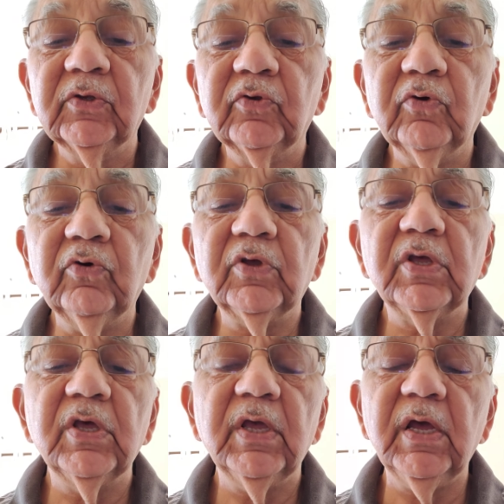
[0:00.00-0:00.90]

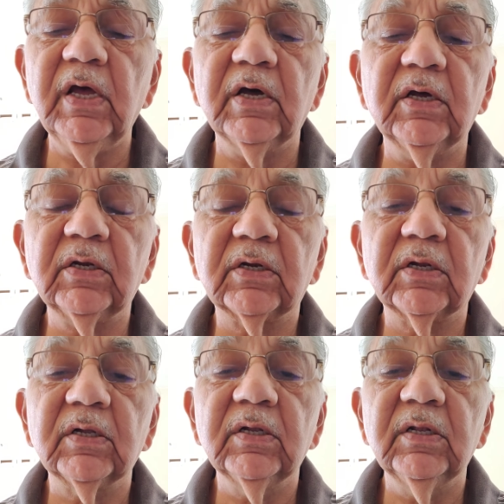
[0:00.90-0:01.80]
So, here,
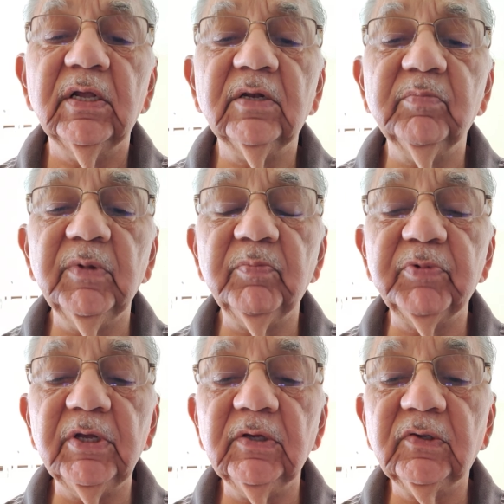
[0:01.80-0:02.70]
let me
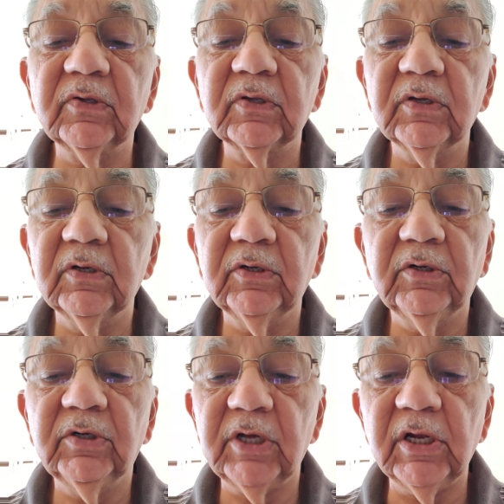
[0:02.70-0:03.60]
please
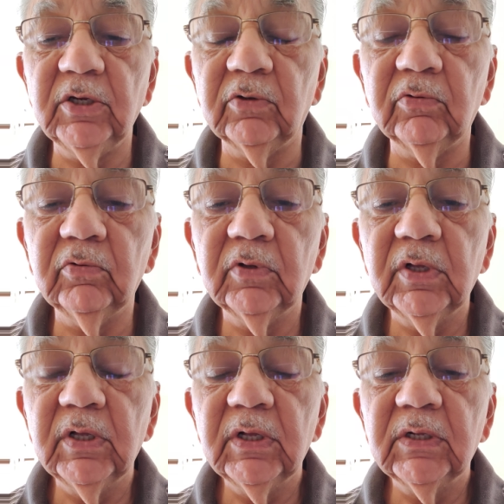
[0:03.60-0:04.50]
tell you
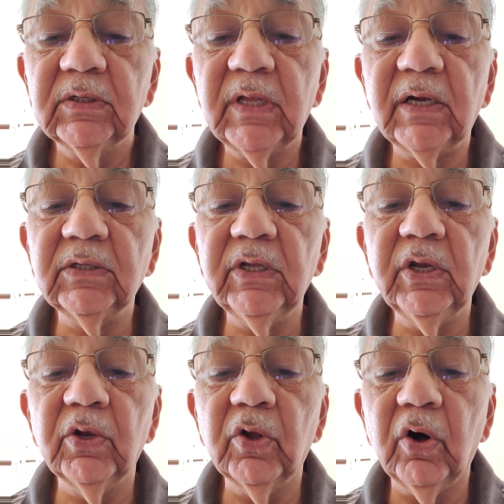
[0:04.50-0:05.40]
that
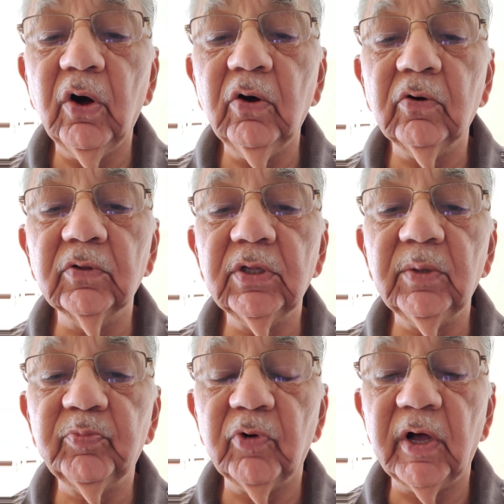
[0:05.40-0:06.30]
the law on
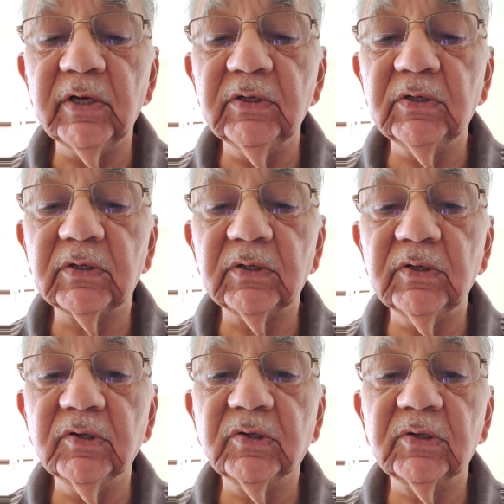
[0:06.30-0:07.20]
the point
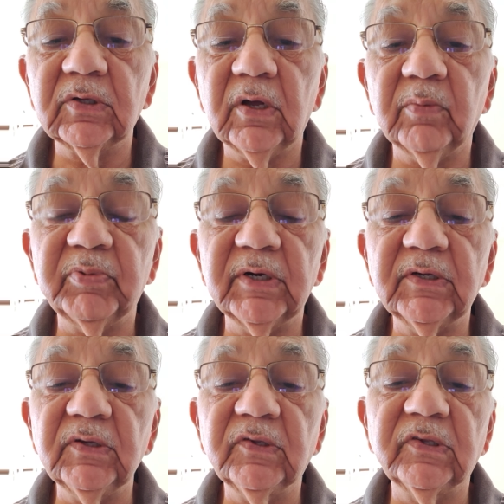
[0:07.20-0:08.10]
is a
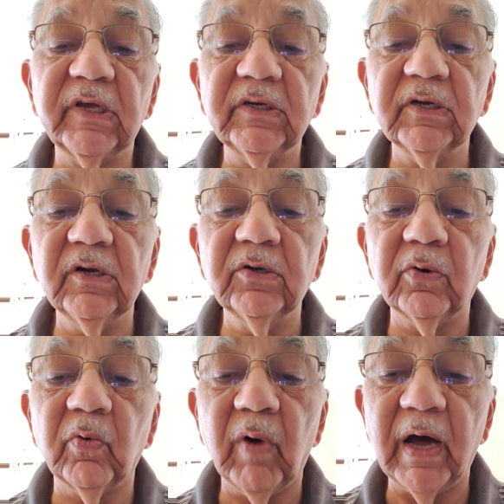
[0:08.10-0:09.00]
pretty settled
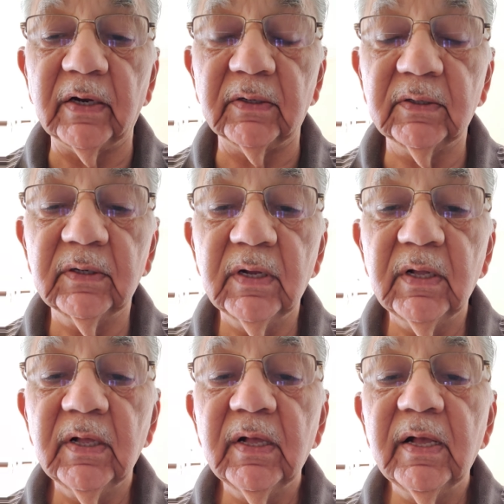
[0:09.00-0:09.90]
one,
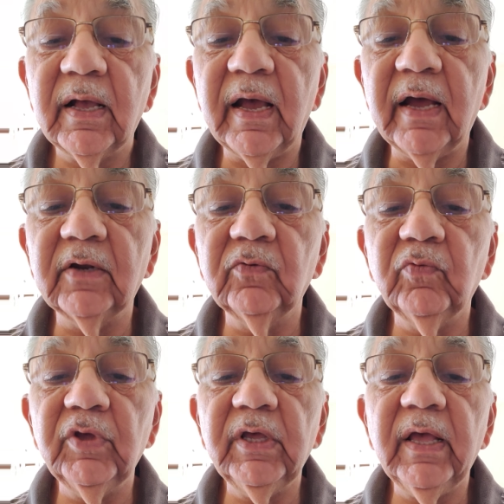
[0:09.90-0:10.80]

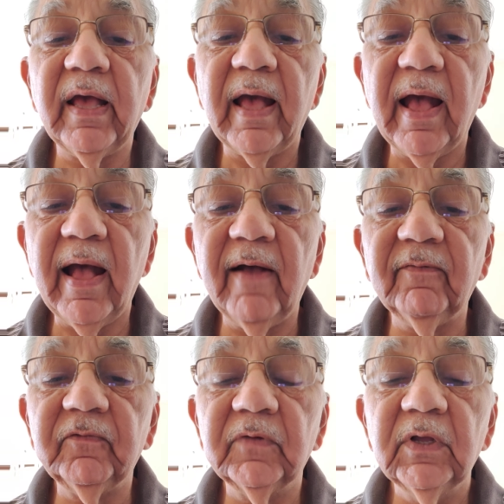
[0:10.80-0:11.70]
and we
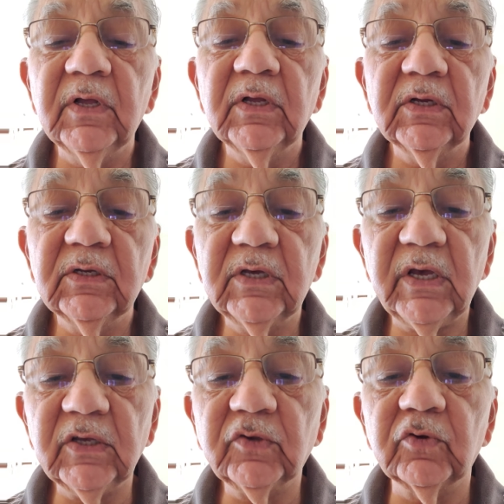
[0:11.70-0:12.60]
have
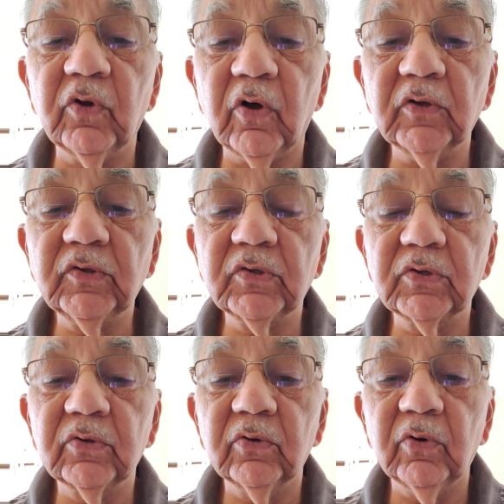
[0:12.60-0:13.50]
case
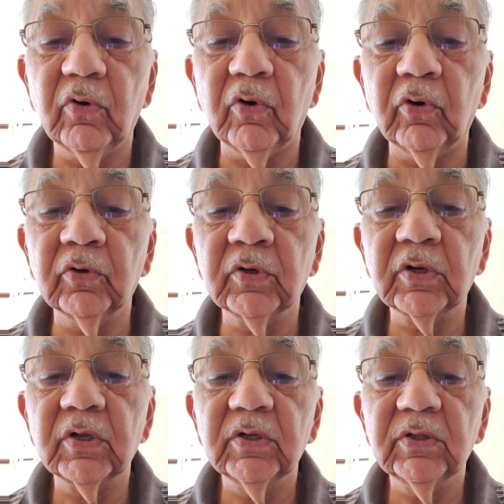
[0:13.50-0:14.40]
laws
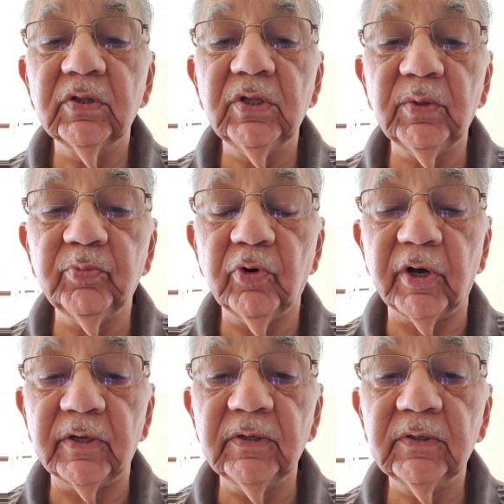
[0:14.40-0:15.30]
on the
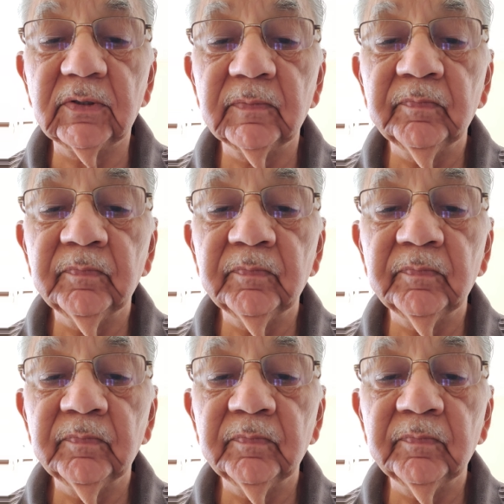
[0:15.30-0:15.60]
point